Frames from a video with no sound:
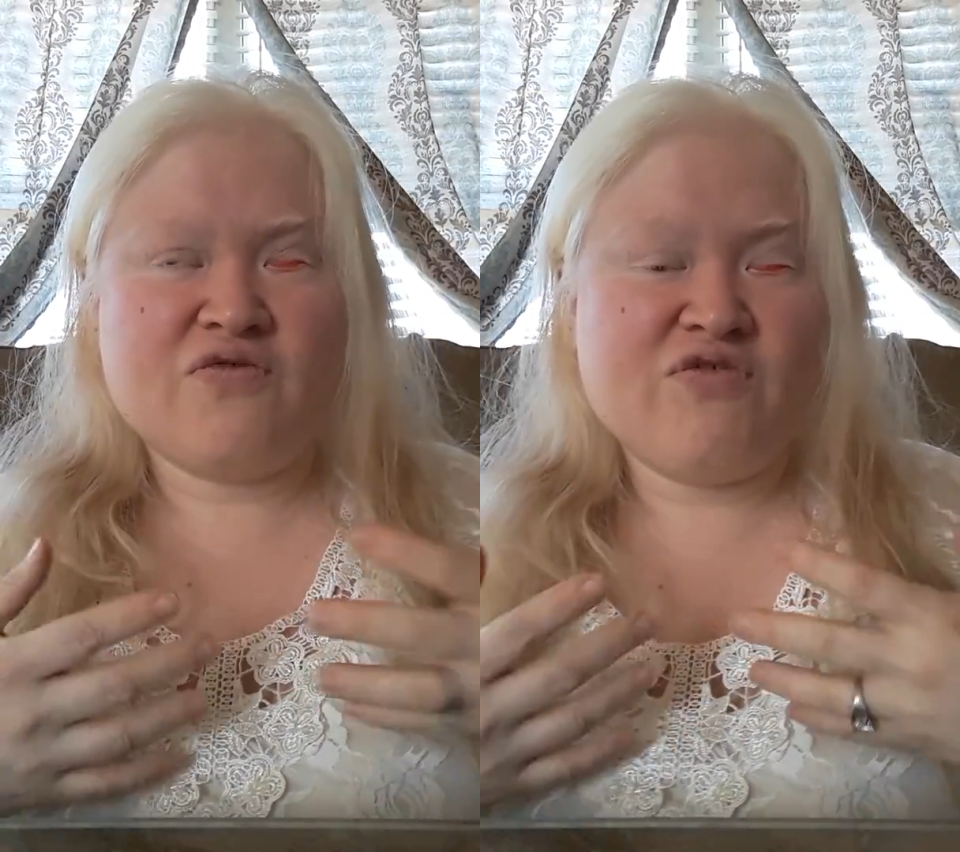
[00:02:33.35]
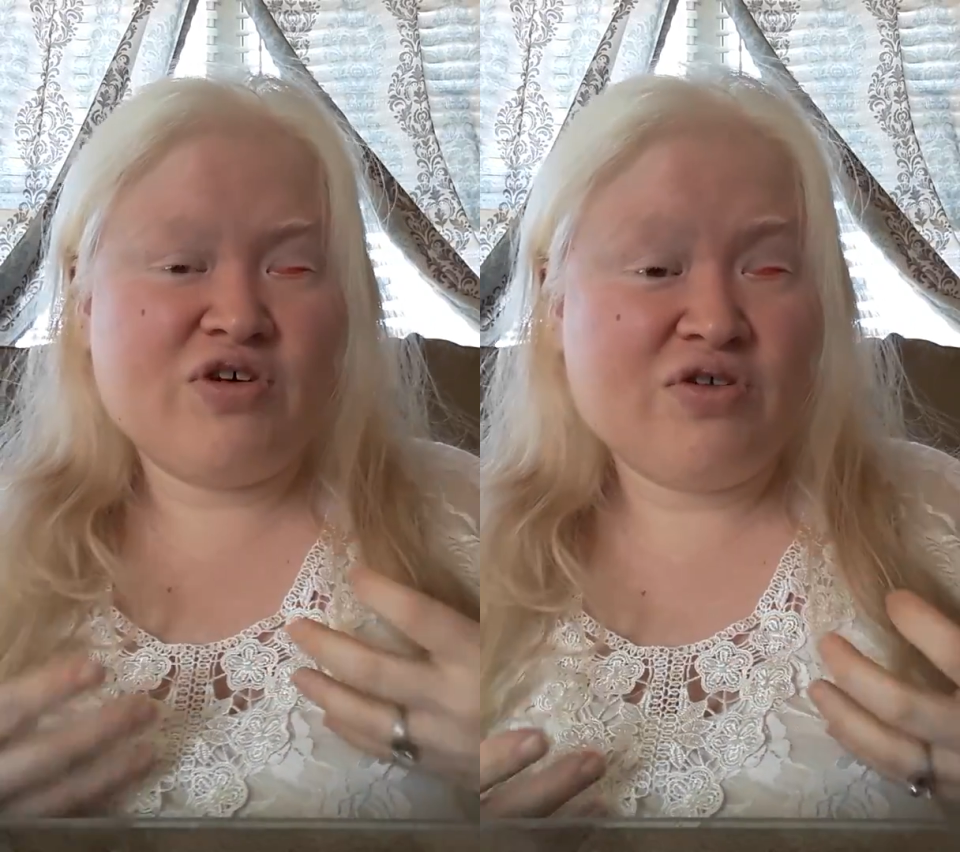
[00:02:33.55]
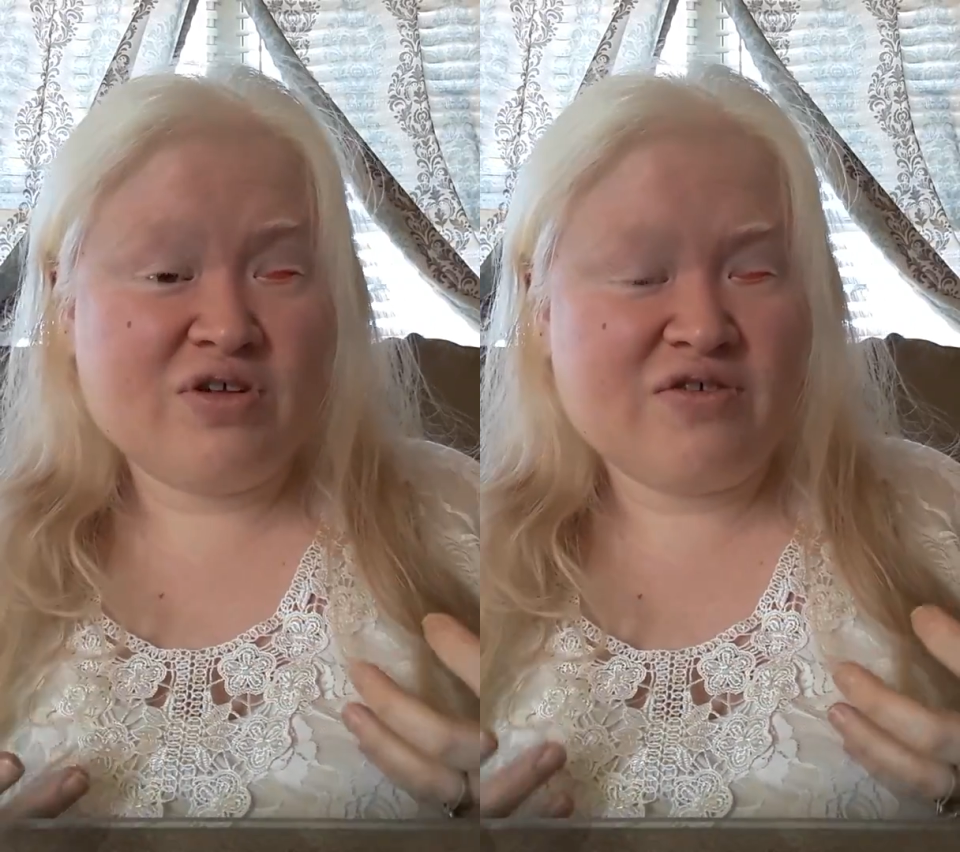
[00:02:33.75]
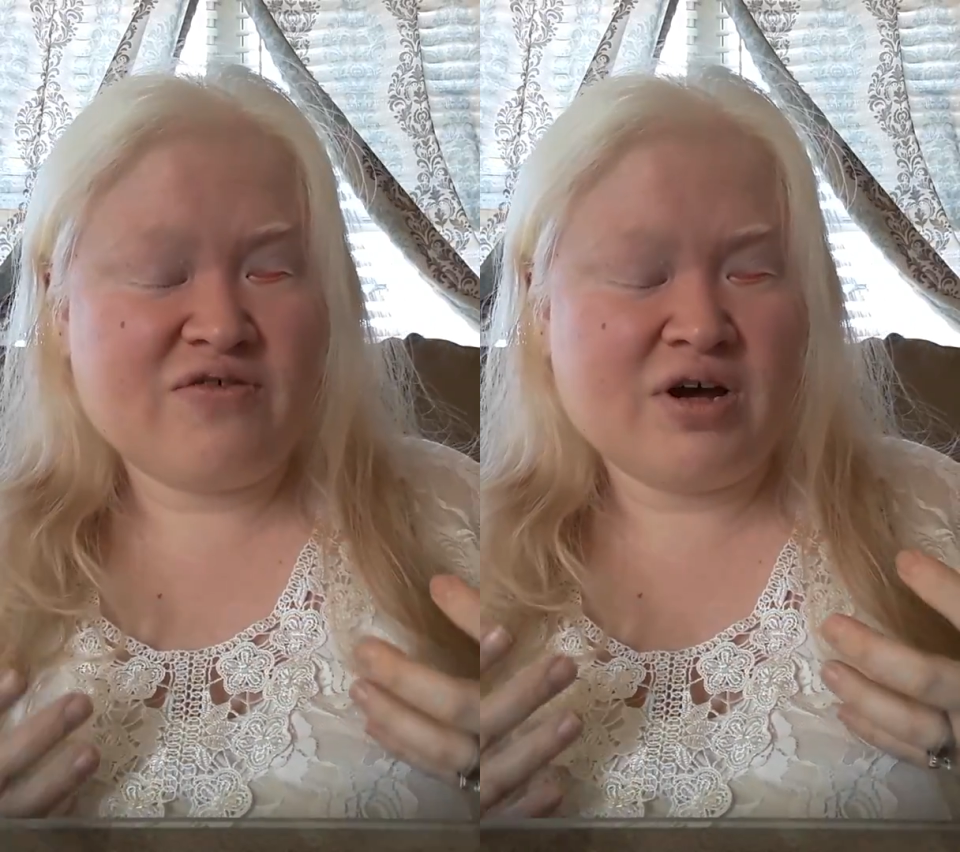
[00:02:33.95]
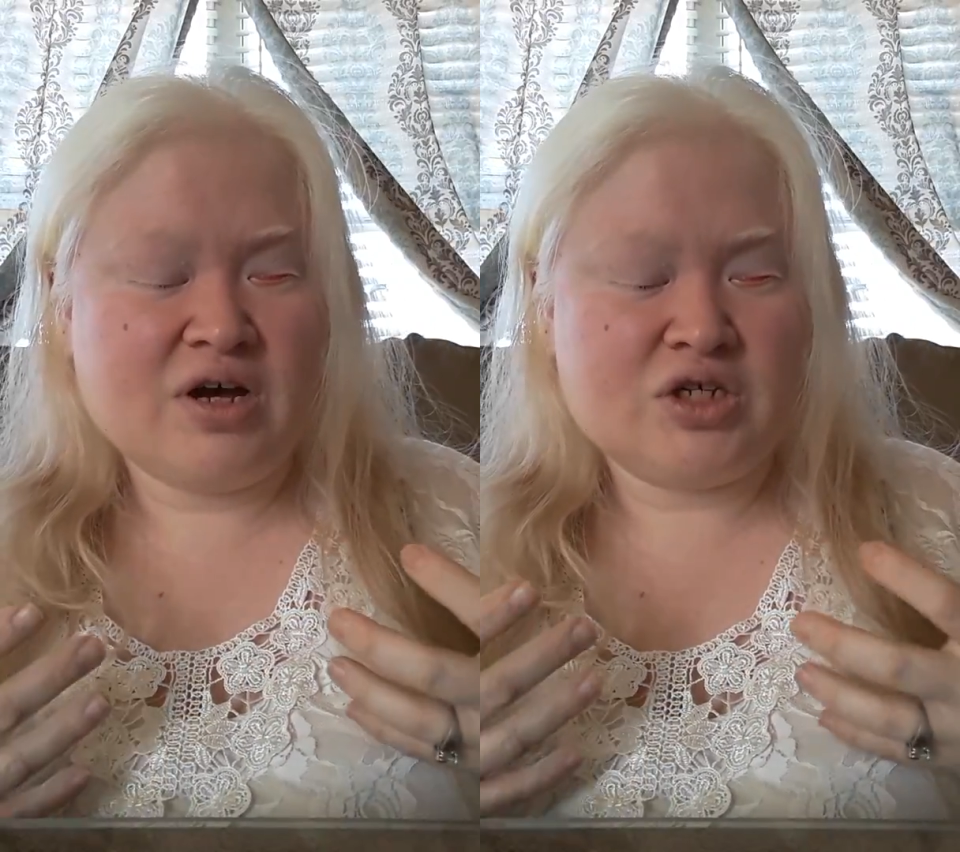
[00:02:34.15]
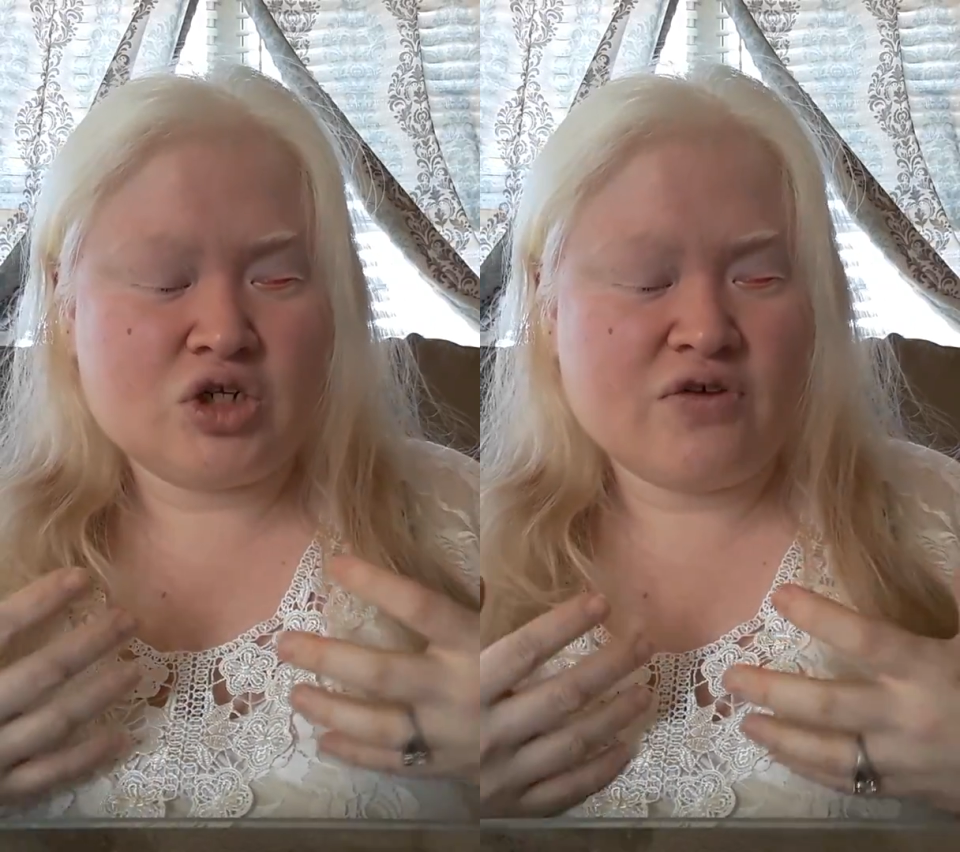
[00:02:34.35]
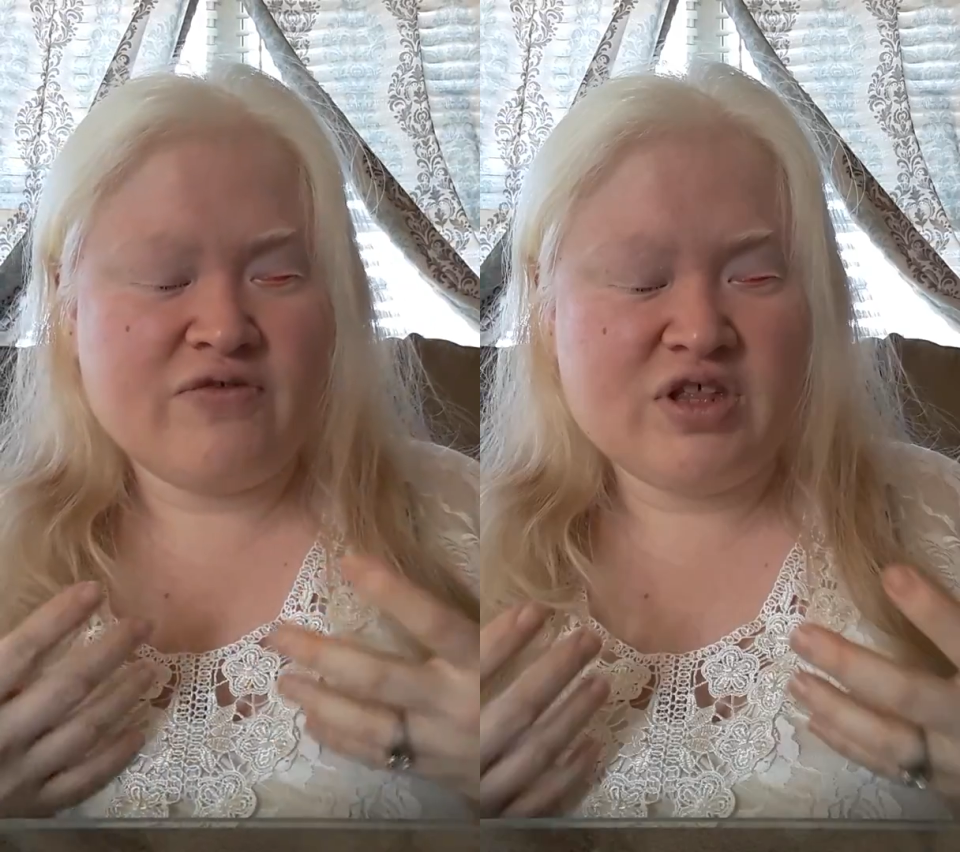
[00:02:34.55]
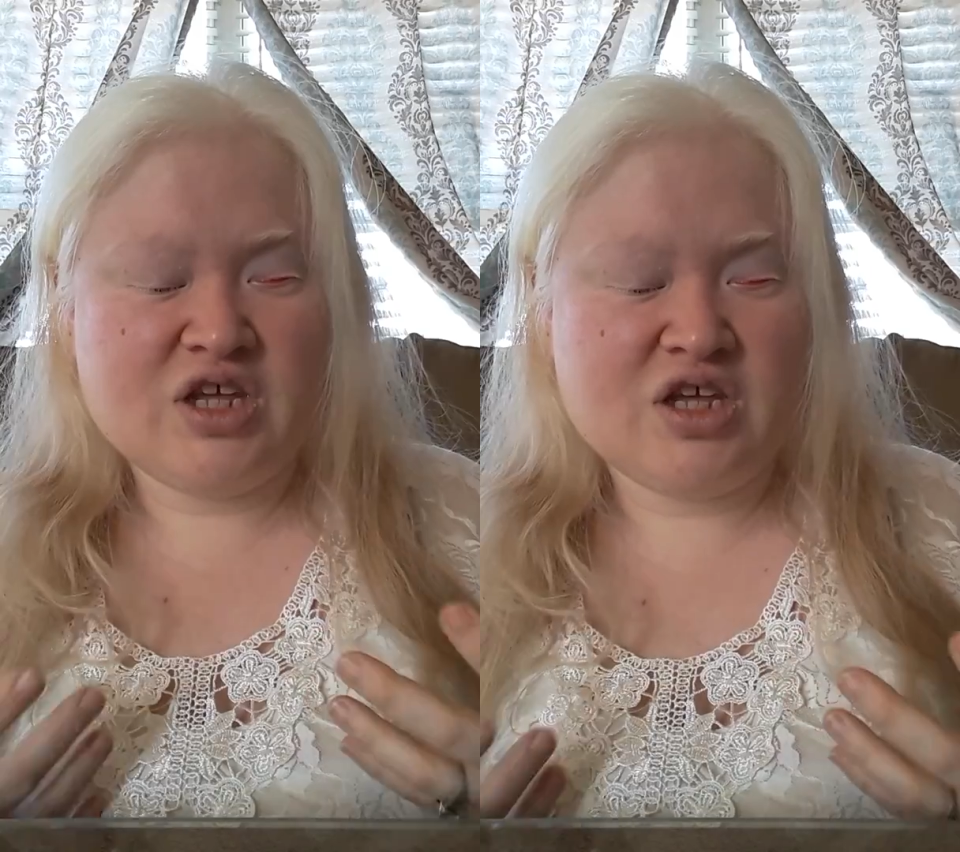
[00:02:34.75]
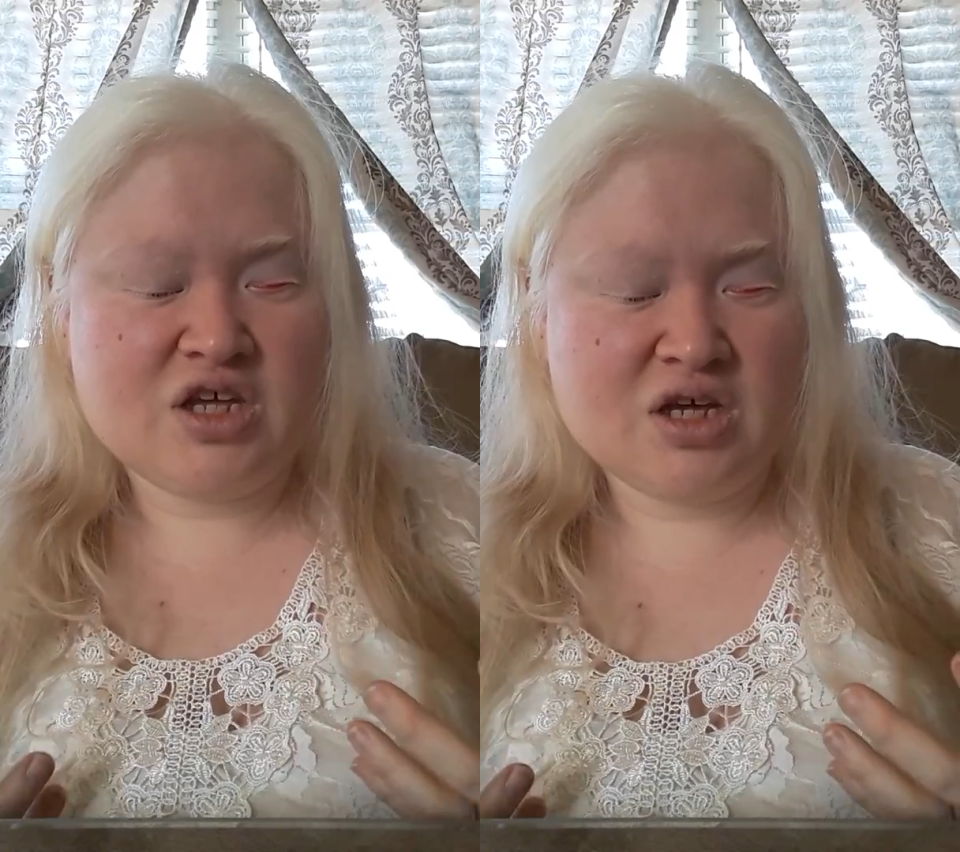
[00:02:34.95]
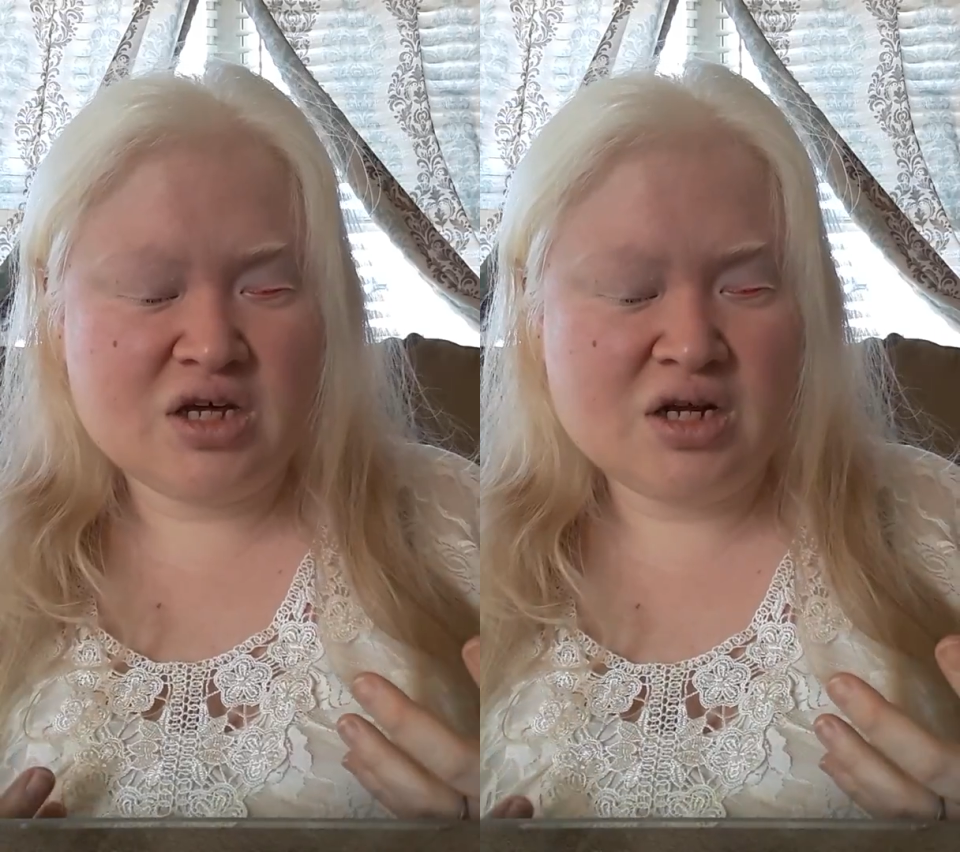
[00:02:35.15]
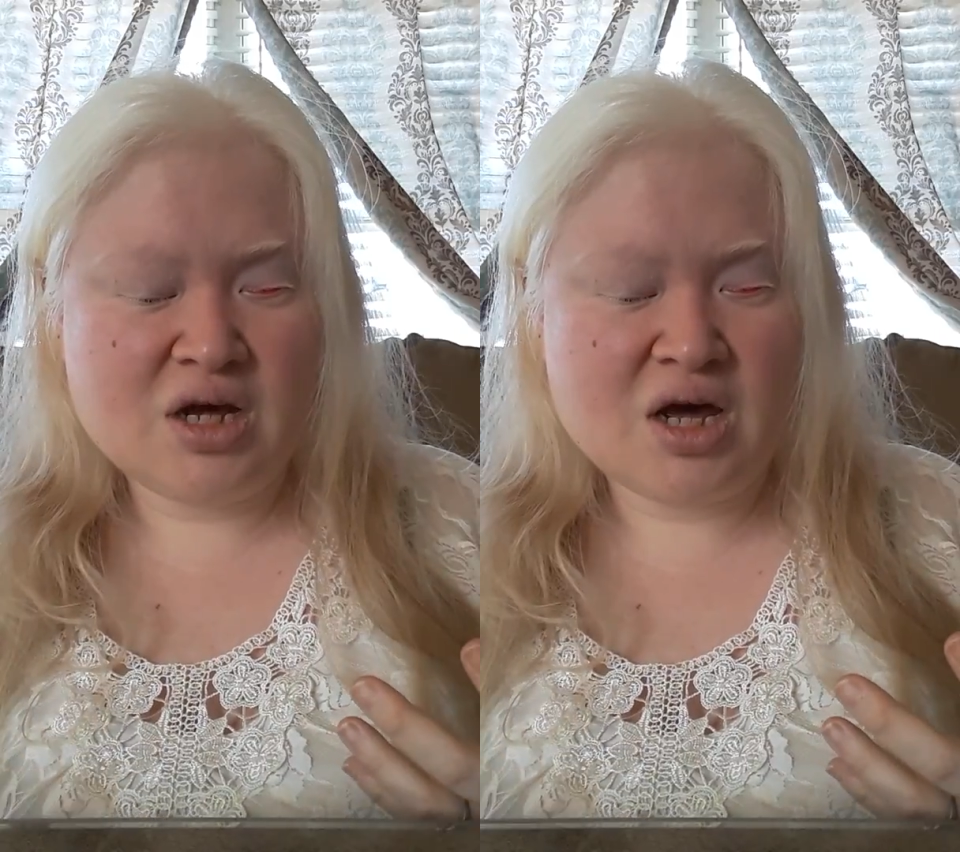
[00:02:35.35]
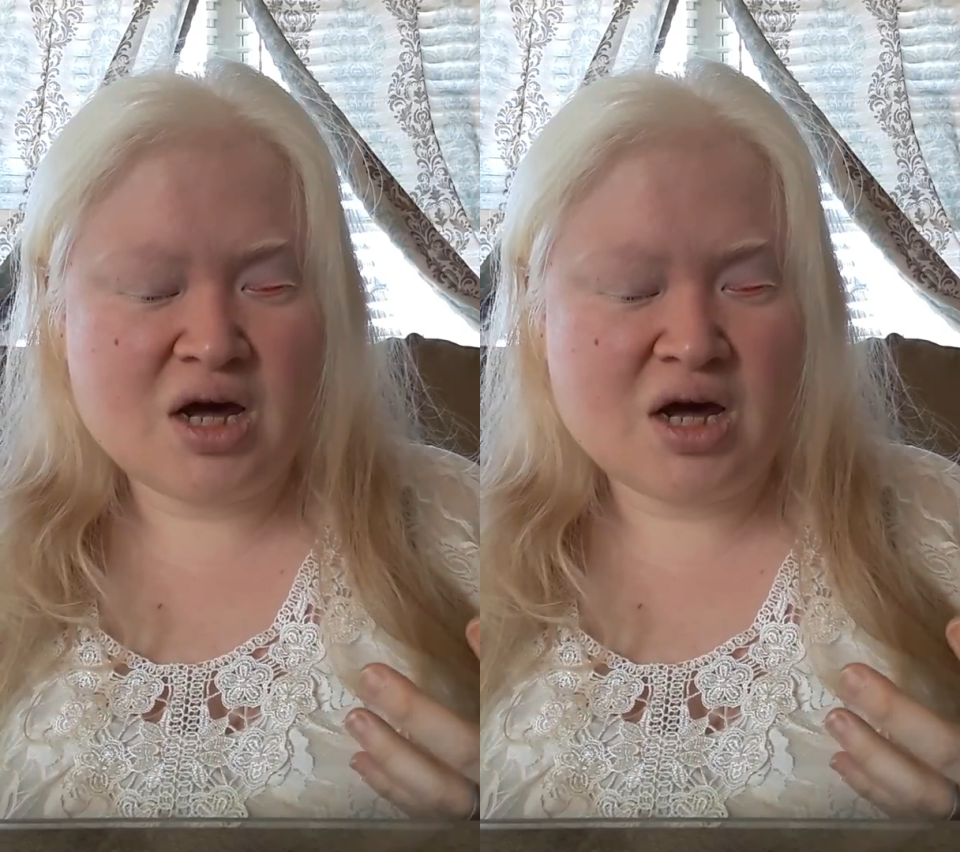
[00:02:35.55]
feeling good.